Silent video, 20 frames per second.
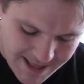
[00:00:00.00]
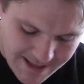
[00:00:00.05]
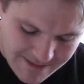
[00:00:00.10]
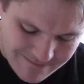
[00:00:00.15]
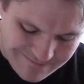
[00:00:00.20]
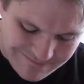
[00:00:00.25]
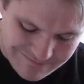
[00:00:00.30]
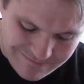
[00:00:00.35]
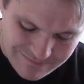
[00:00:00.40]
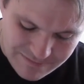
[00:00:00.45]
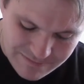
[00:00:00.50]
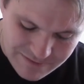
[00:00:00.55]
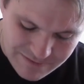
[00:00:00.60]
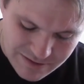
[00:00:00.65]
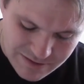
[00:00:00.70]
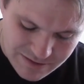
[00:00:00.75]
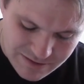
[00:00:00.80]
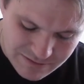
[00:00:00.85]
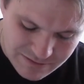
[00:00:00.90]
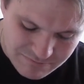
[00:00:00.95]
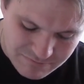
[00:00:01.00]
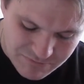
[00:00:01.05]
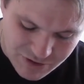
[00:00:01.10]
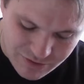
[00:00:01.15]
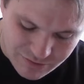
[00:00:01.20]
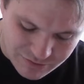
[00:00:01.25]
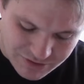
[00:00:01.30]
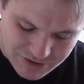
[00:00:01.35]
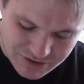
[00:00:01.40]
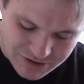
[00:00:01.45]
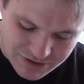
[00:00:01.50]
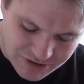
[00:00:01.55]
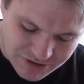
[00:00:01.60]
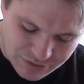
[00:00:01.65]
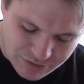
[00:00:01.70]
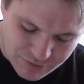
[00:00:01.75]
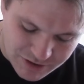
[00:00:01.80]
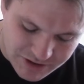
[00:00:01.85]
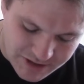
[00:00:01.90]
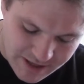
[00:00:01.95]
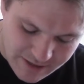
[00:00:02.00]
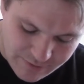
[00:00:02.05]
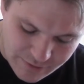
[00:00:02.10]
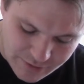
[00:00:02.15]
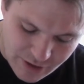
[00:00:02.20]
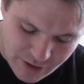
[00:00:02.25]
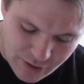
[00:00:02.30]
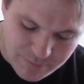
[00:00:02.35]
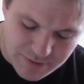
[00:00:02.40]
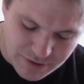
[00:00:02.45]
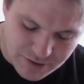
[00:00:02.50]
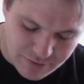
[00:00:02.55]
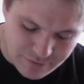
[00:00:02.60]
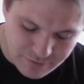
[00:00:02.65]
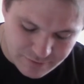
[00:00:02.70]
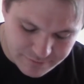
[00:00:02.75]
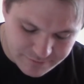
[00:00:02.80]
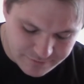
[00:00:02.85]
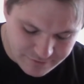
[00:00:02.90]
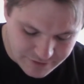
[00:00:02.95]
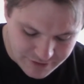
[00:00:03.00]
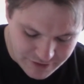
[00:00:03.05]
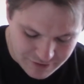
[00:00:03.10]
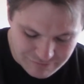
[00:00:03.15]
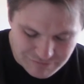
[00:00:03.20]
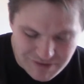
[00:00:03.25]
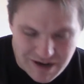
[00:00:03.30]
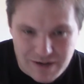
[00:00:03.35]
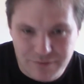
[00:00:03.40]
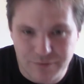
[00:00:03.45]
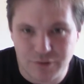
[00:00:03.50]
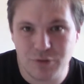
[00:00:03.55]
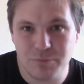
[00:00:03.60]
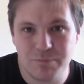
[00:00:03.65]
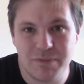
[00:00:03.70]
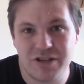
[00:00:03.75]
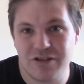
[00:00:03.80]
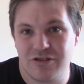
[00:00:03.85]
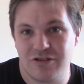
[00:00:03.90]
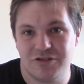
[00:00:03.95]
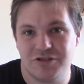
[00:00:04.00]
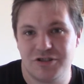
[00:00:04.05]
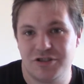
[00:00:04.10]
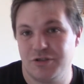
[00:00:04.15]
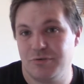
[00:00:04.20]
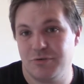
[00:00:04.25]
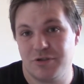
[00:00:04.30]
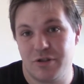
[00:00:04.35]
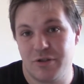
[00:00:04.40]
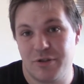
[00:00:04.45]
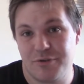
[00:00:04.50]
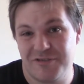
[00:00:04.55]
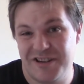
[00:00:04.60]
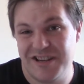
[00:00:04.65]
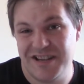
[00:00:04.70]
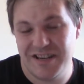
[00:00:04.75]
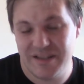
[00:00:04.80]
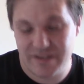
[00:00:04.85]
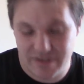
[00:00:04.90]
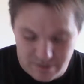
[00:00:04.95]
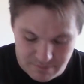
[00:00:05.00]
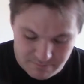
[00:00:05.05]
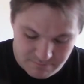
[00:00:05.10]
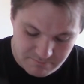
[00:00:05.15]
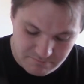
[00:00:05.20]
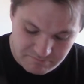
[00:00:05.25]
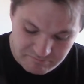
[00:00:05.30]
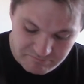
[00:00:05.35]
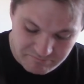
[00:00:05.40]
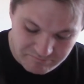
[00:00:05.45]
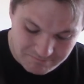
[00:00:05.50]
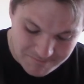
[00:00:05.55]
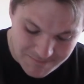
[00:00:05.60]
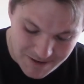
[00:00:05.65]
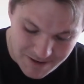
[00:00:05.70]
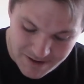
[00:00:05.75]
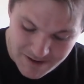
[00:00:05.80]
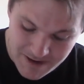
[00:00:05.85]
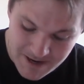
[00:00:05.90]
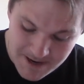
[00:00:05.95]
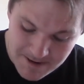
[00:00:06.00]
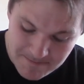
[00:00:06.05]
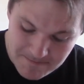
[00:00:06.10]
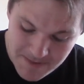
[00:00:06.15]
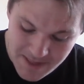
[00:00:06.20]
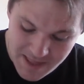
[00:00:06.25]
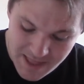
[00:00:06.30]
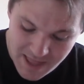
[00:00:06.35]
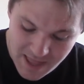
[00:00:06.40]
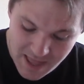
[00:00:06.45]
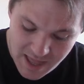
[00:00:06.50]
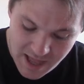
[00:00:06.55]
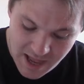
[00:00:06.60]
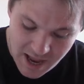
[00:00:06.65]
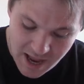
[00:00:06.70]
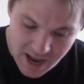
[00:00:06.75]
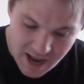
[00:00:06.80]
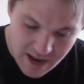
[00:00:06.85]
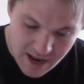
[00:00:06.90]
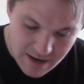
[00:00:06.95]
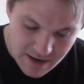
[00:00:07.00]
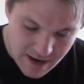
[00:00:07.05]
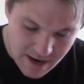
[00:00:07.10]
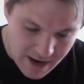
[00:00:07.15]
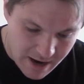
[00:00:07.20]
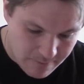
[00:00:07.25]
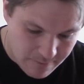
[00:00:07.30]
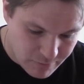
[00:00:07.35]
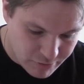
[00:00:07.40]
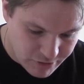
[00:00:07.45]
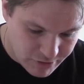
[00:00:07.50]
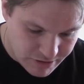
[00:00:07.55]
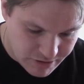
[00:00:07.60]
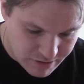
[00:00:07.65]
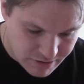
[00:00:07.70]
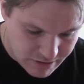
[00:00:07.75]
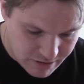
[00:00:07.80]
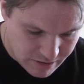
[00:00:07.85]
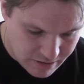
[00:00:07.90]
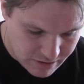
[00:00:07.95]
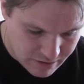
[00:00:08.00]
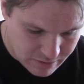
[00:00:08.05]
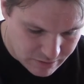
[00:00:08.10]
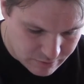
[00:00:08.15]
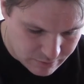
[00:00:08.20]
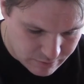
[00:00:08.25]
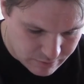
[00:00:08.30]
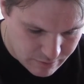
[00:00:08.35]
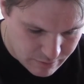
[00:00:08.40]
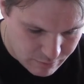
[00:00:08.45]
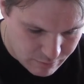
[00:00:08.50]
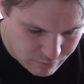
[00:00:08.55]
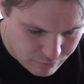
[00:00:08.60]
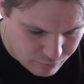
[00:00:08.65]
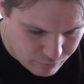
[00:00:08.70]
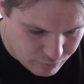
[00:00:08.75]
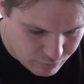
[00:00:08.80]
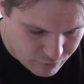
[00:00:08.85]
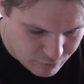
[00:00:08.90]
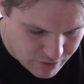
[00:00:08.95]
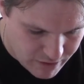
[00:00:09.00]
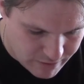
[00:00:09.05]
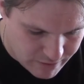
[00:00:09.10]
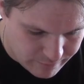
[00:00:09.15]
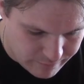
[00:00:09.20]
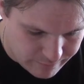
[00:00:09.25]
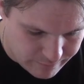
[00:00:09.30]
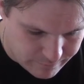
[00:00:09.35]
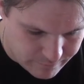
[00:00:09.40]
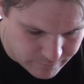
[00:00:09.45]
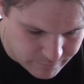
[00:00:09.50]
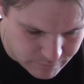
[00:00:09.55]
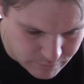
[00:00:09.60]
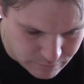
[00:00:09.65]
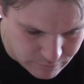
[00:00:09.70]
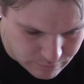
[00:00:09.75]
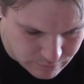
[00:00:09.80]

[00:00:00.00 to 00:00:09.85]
You could switch out the no pistol for a no rifle because shoots on 3s. How much is a no rifle?